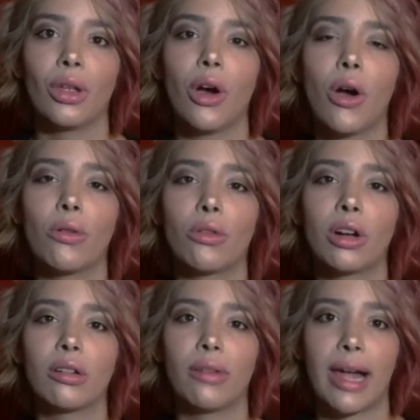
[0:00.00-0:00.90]

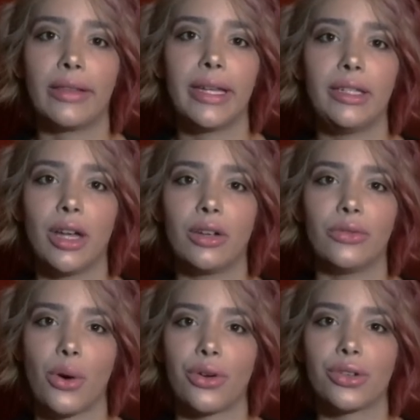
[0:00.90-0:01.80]
O'Rourke rallied young
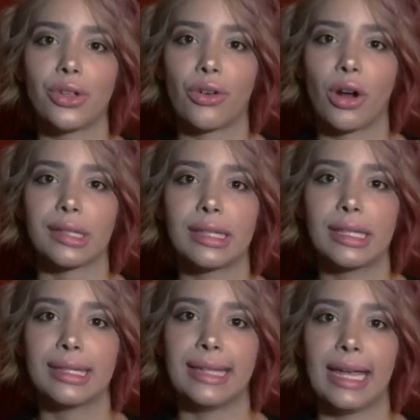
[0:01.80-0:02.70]
voters across the
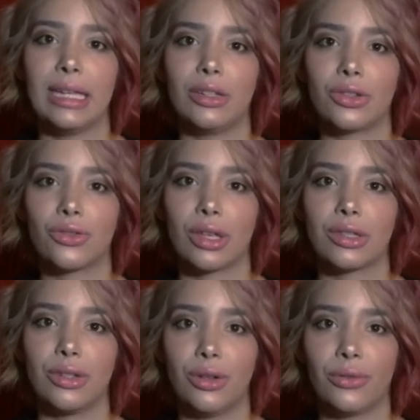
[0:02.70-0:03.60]
state and
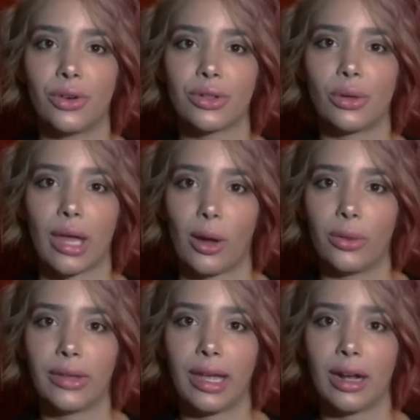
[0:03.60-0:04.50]
stressed universal
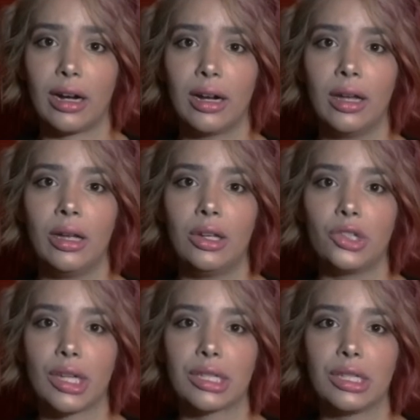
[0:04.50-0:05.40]
health care,
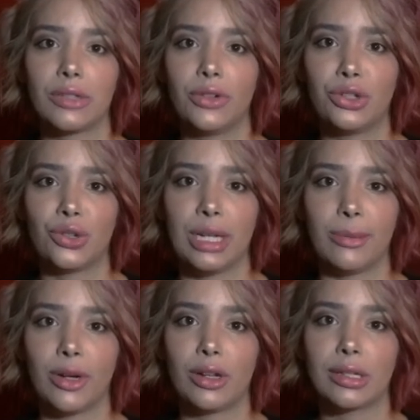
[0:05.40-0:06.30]
justice for
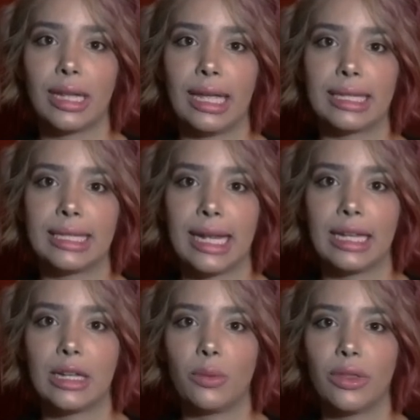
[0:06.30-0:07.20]
dreamers, and
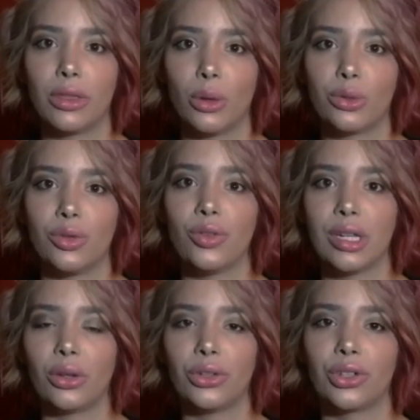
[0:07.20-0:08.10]
standing with those who
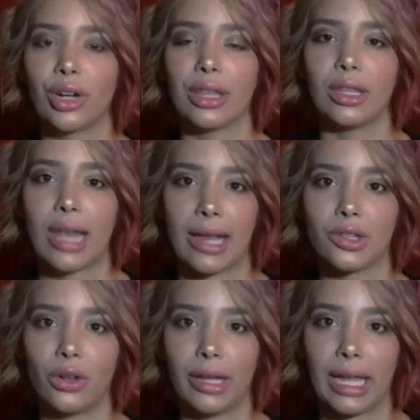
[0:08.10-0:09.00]
kneeled during the
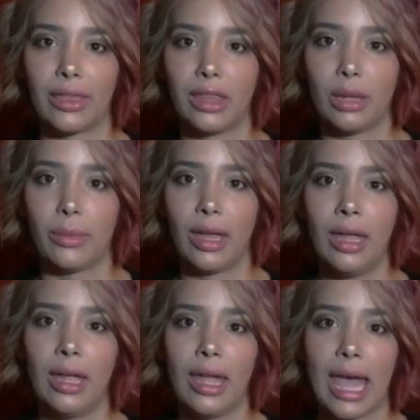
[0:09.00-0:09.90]
national anthem
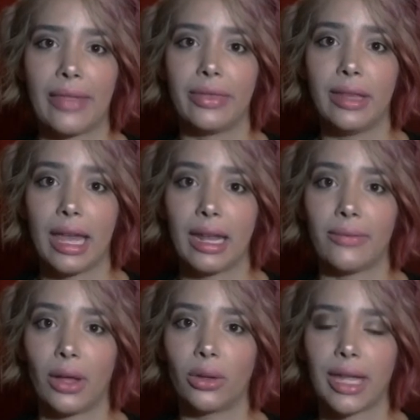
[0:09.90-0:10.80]
at
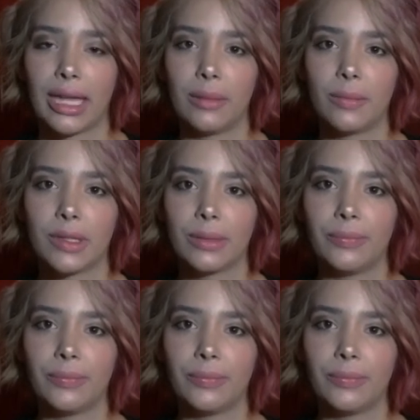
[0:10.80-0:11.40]
NFL games.